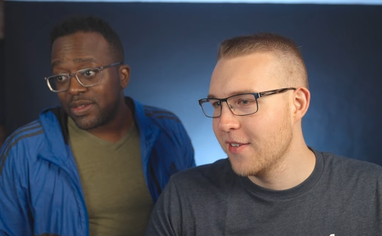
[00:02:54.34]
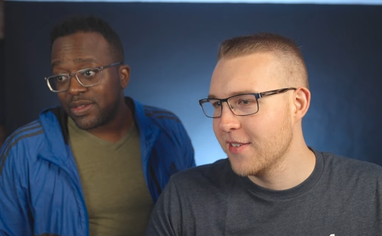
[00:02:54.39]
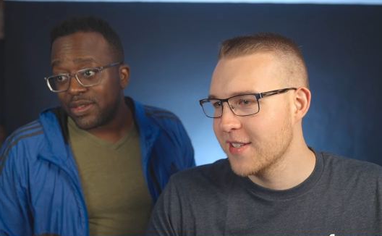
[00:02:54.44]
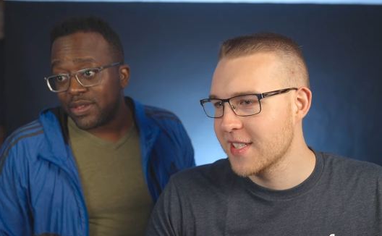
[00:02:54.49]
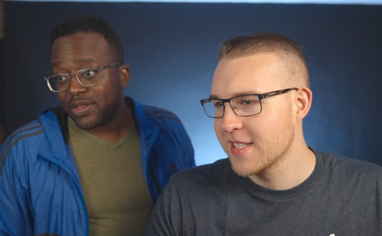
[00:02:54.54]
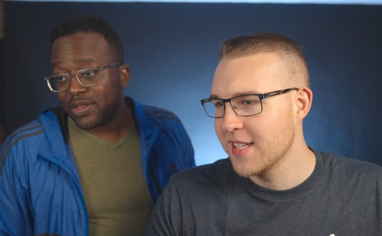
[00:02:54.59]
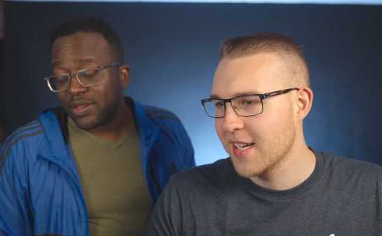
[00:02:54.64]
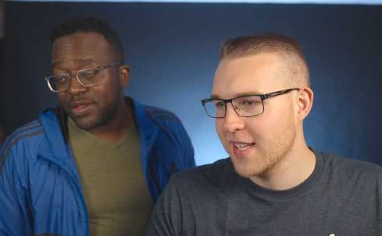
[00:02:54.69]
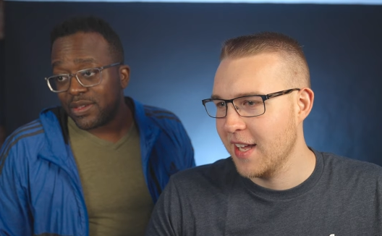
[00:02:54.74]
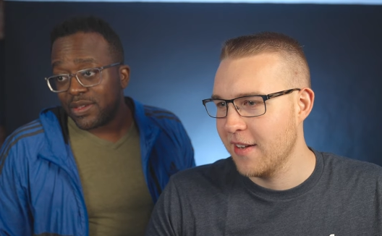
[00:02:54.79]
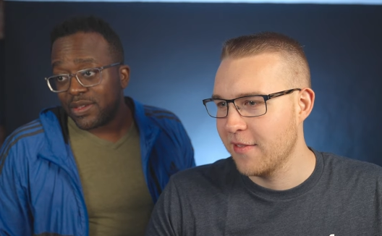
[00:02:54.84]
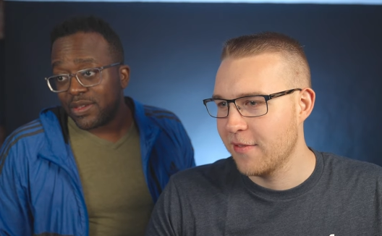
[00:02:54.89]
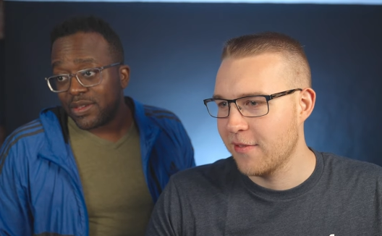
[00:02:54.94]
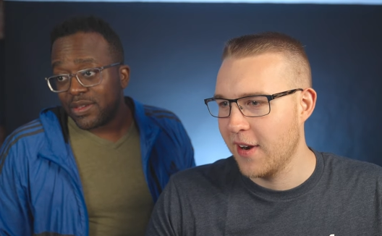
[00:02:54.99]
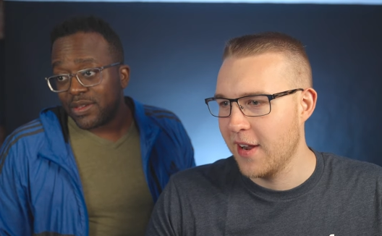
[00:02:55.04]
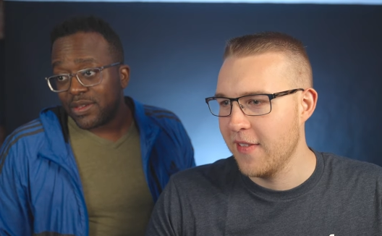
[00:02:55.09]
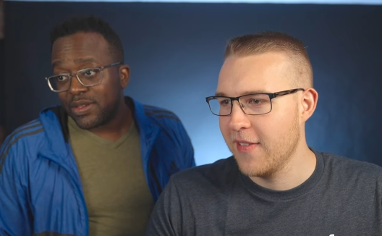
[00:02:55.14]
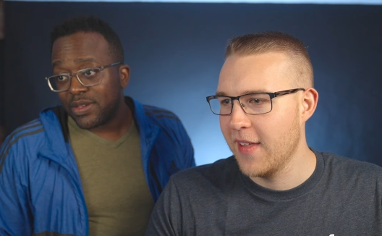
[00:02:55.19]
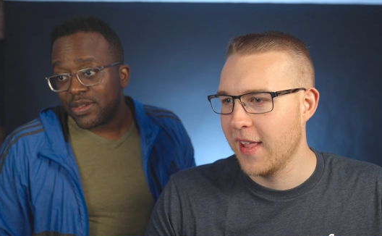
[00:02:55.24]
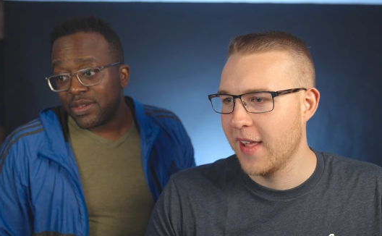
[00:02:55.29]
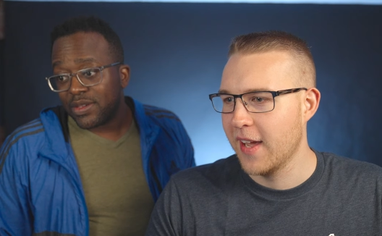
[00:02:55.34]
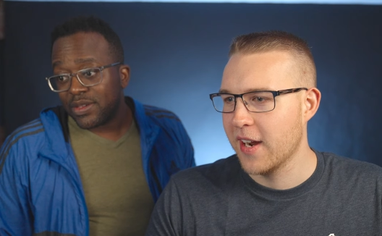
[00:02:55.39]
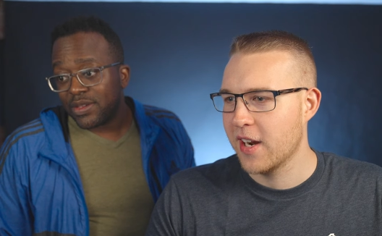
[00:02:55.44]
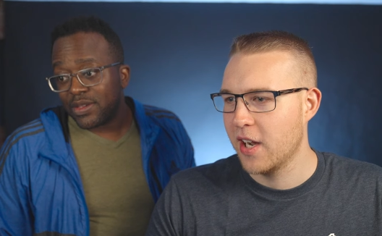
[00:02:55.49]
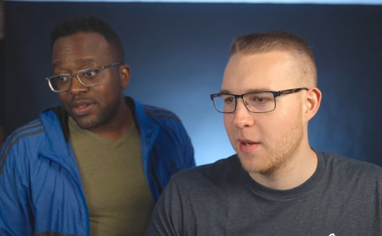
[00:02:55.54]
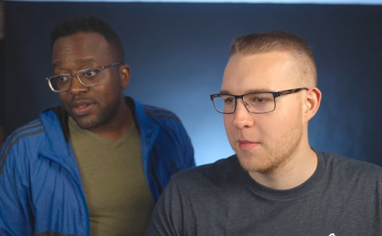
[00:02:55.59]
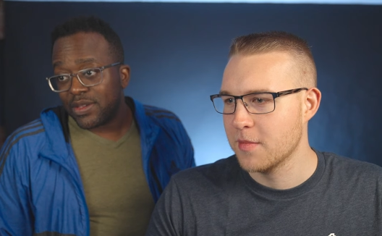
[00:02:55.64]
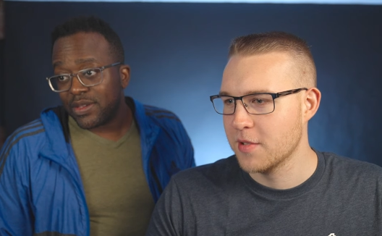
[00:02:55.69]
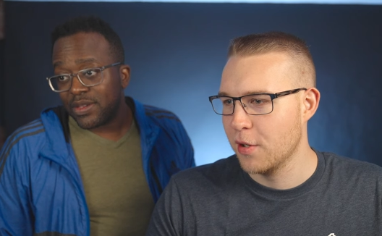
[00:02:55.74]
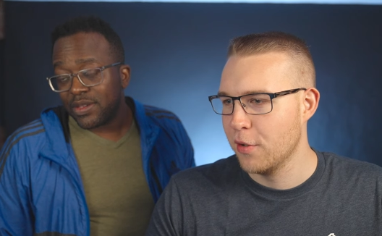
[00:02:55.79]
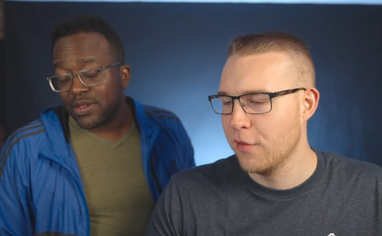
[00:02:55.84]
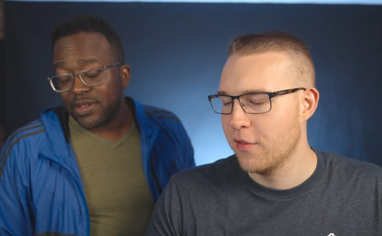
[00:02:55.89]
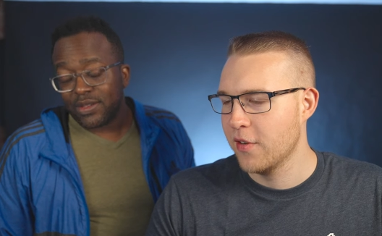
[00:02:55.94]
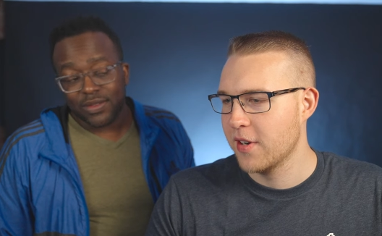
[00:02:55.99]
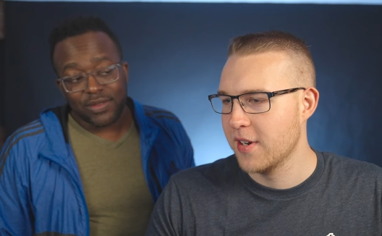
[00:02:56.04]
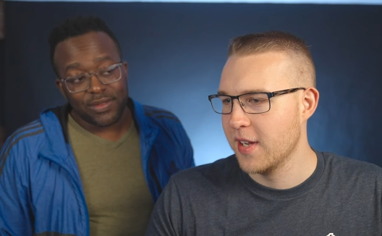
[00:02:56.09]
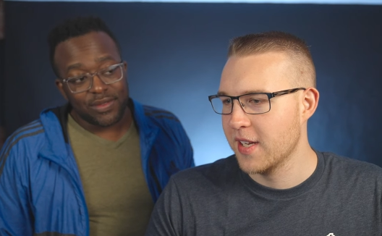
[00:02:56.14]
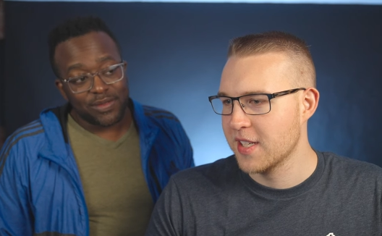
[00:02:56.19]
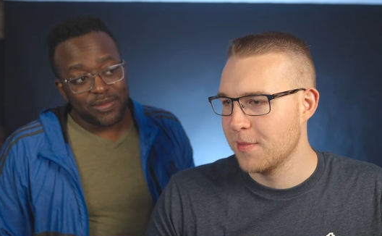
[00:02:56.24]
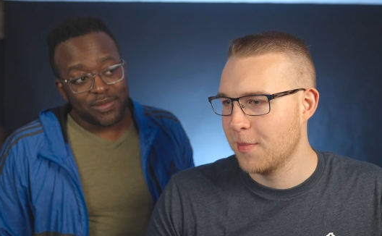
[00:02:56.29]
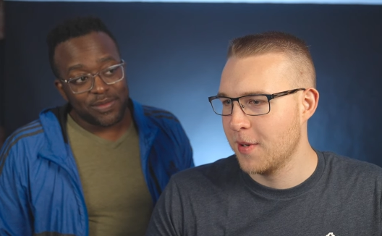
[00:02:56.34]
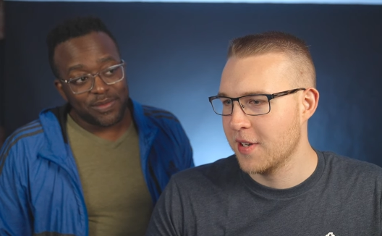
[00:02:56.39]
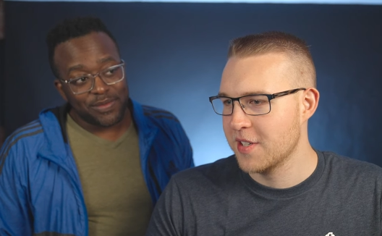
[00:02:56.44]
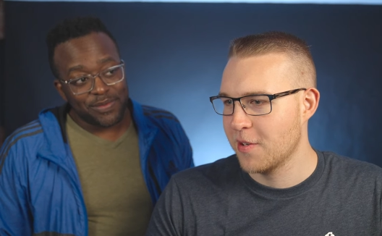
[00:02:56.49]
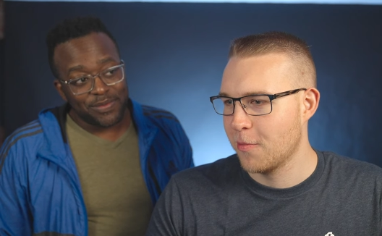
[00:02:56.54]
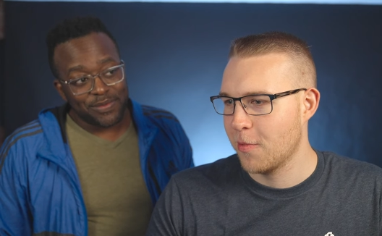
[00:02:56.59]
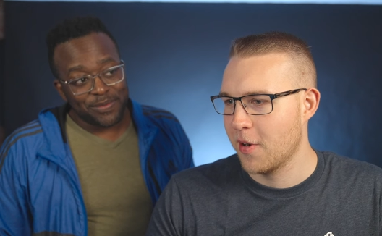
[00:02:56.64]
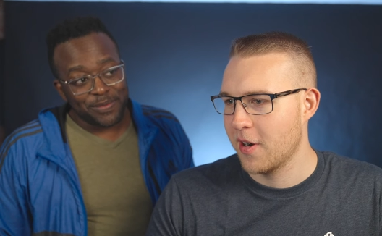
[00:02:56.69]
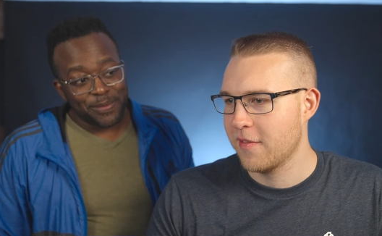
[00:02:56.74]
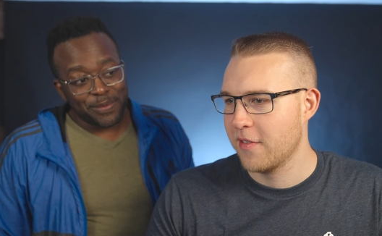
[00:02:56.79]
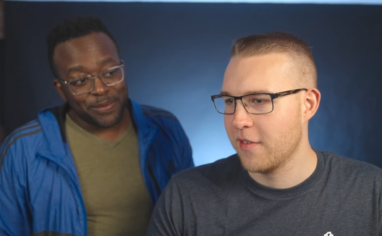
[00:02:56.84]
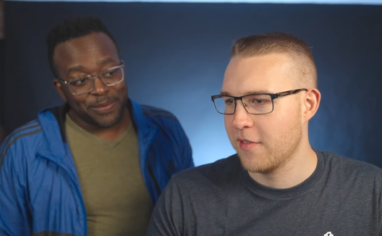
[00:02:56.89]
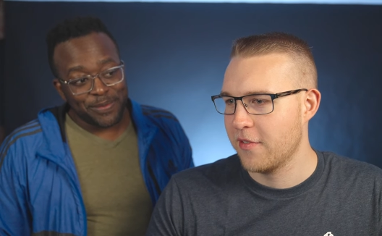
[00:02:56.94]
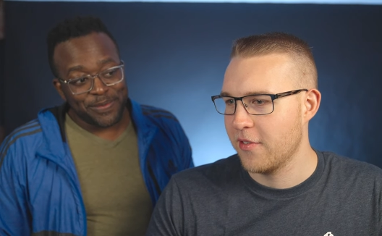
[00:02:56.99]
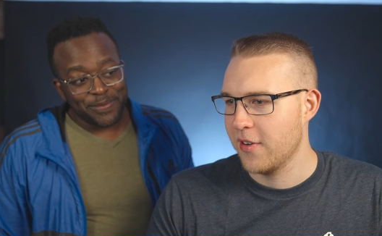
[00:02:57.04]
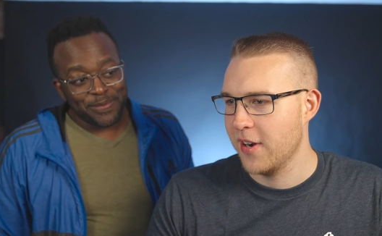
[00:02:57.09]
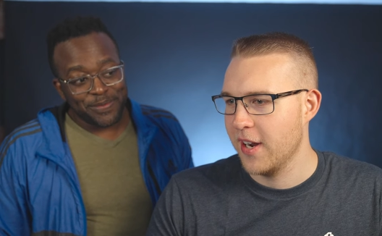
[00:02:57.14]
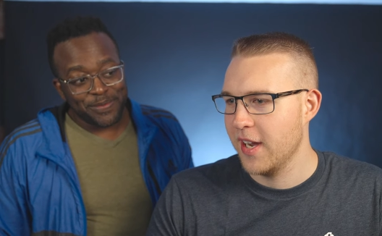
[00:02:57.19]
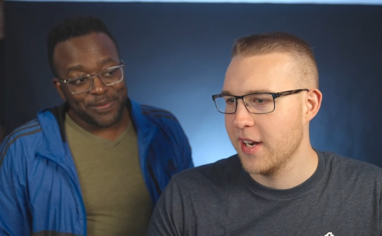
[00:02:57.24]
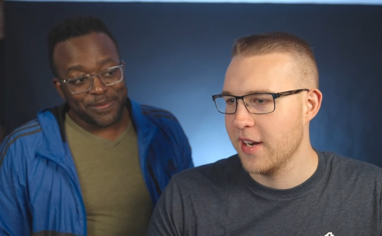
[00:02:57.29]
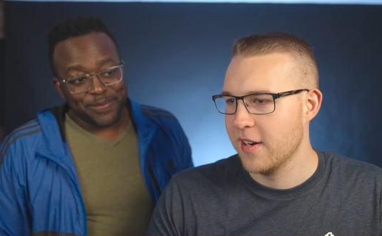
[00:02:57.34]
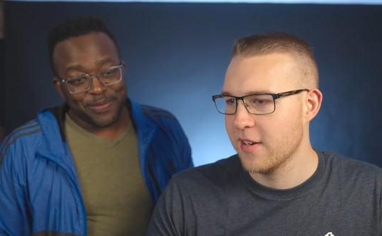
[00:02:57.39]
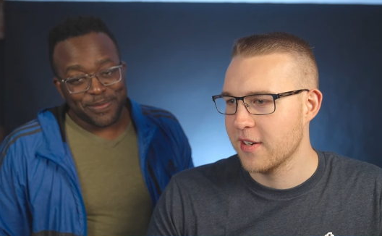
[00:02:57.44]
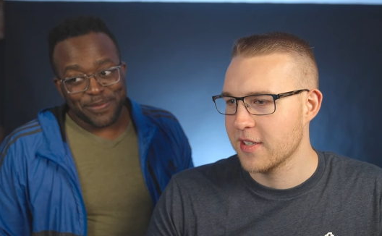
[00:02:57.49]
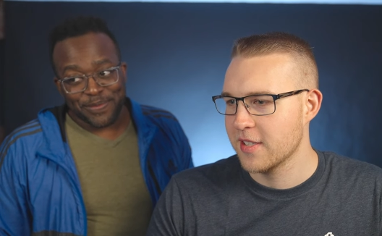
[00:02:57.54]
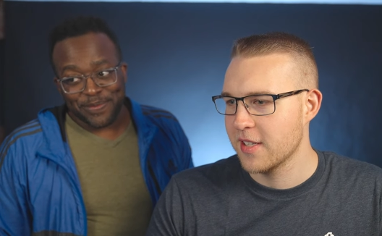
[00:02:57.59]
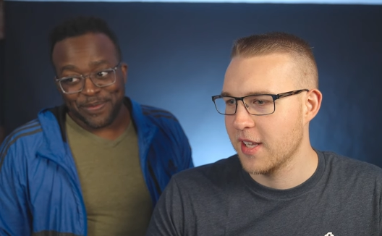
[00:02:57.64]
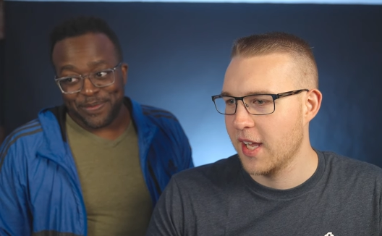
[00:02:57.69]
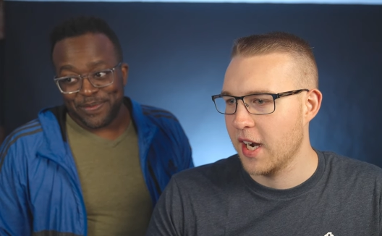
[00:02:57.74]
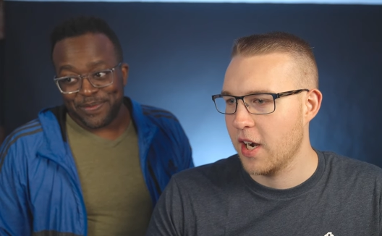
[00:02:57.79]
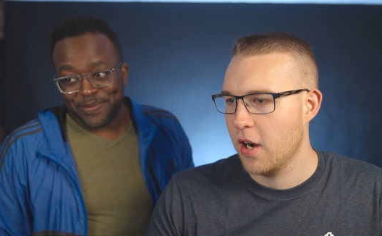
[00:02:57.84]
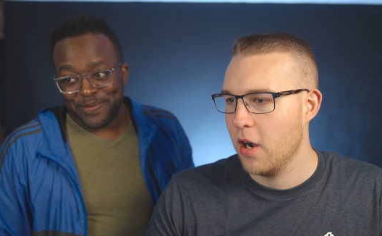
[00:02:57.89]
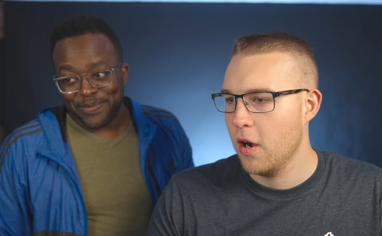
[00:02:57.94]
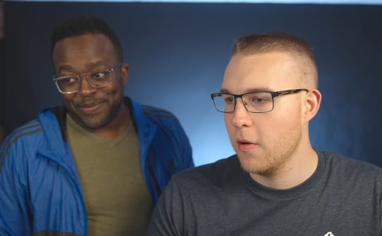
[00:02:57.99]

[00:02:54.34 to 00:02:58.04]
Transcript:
Speaker 1: know, this is like that friend that like comes over and does a bunch of work for free and you're just like,